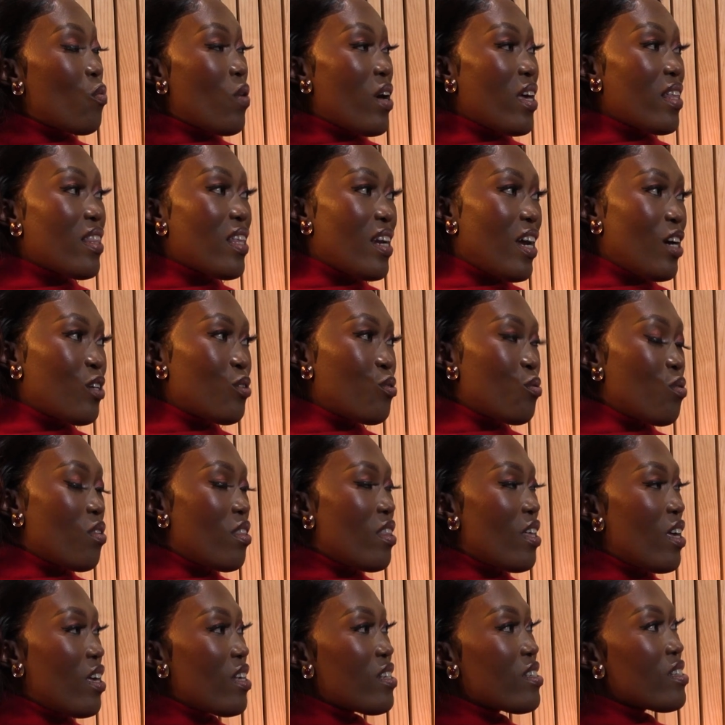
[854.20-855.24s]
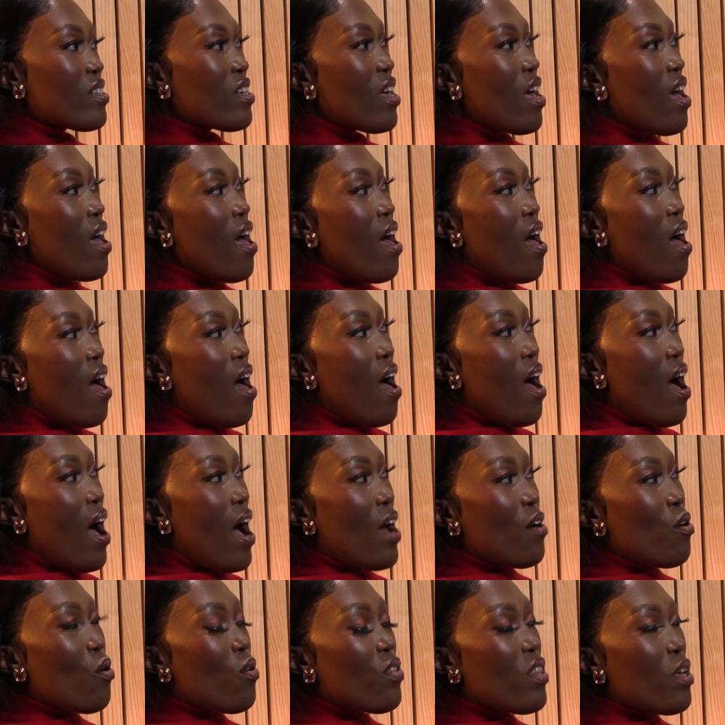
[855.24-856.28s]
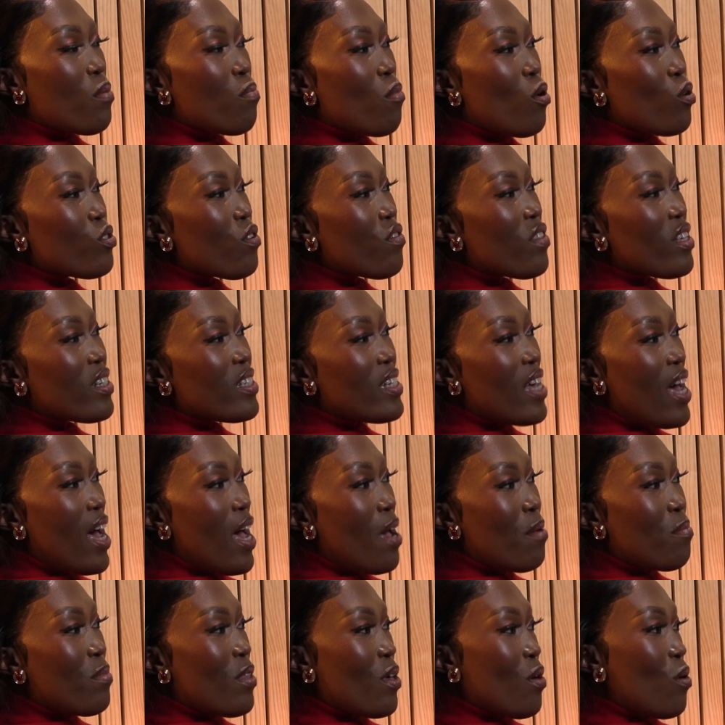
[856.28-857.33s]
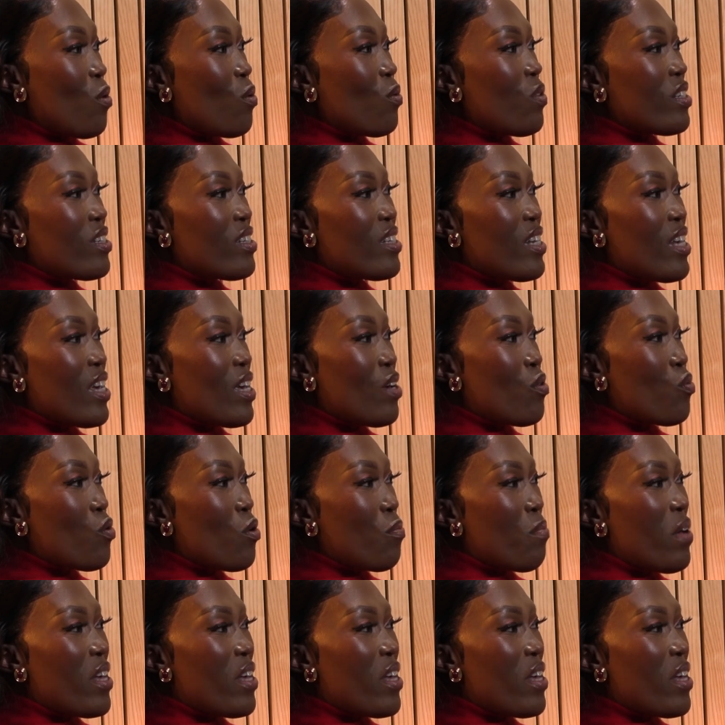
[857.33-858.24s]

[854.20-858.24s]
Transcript: way that I do things. I know that most of the time they always say we